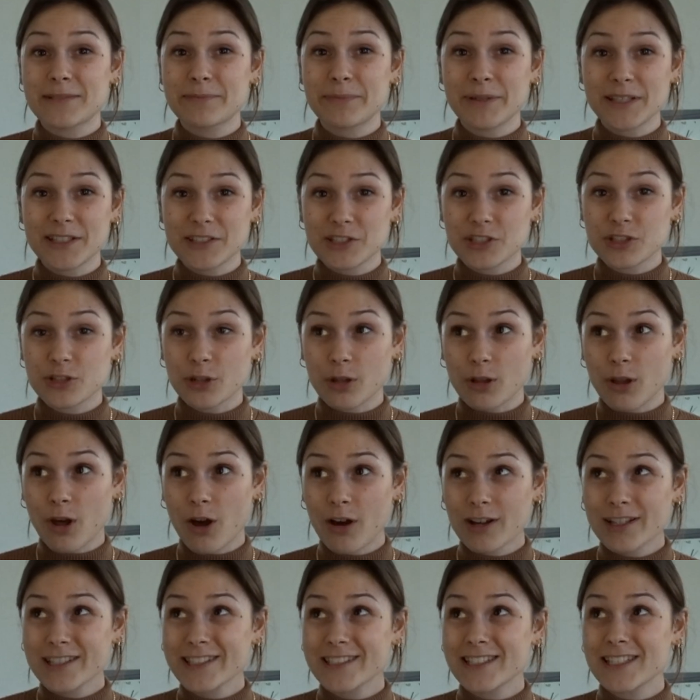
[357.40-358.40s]
been so
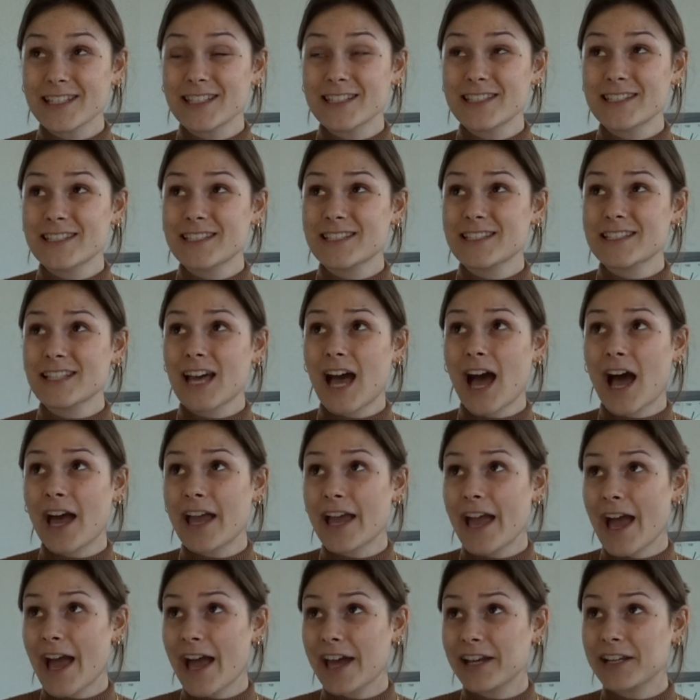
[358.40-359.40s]
long since I
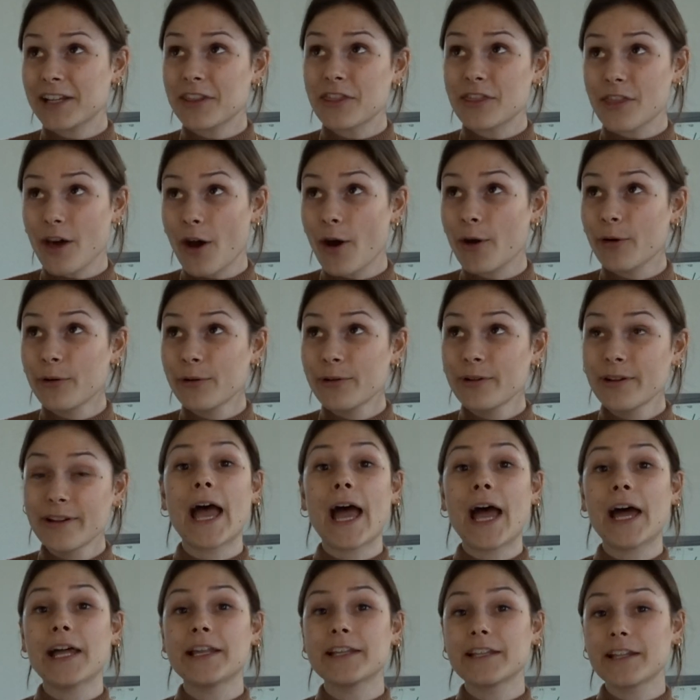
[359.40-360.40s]
had it though,
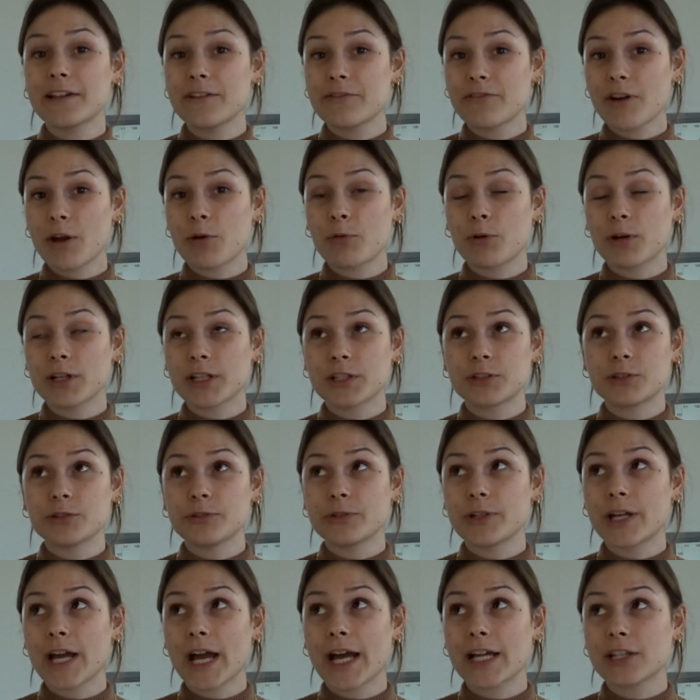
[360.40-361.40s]
and if I wanted to
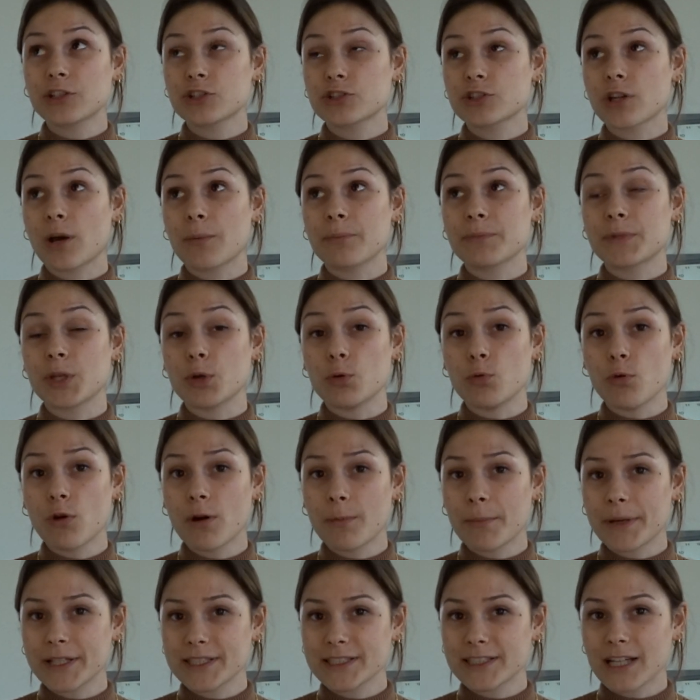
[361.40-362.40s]
get something
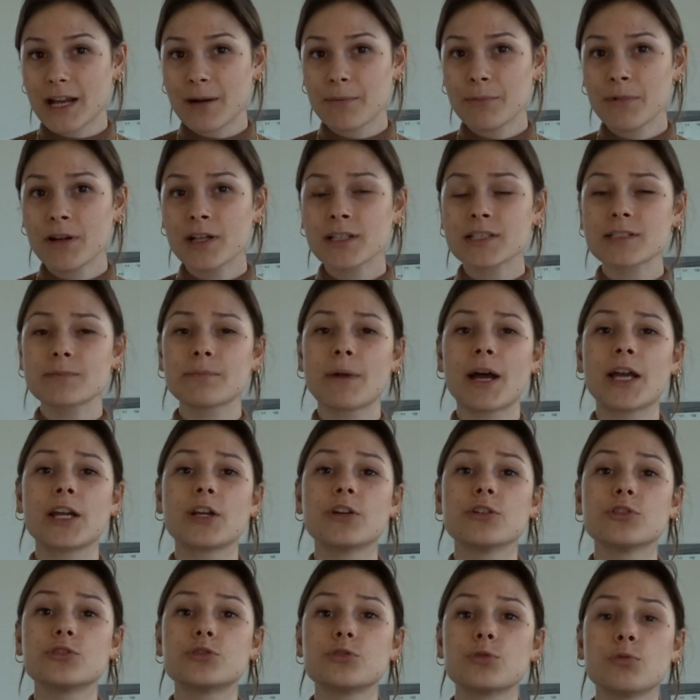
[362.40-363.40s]
warm at Starbucks, my
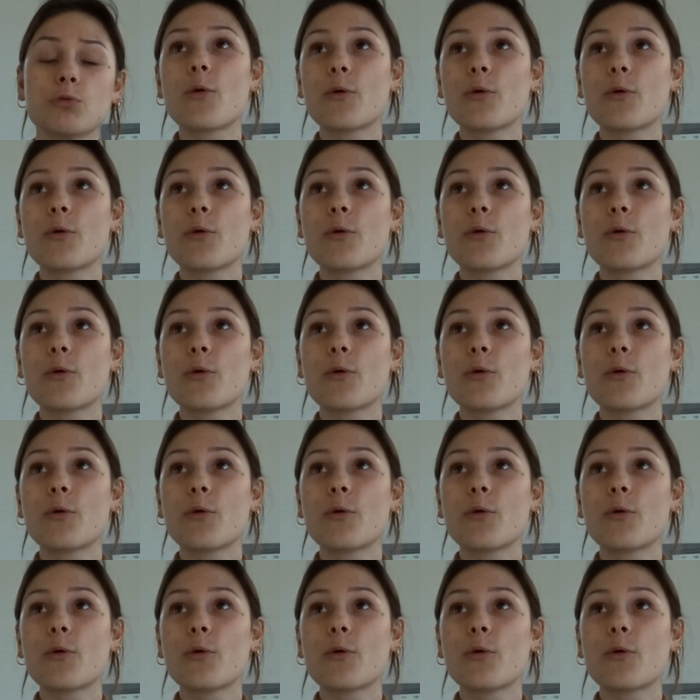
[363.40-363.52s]
go-to